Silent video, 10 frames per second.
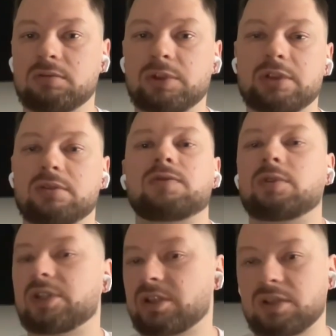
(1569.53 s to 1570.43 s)
But of
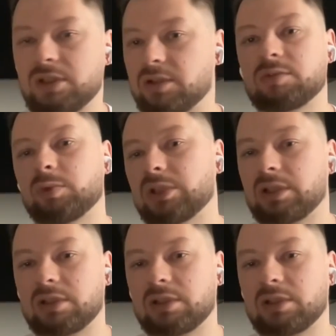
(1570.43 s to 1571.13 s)
course, there could be like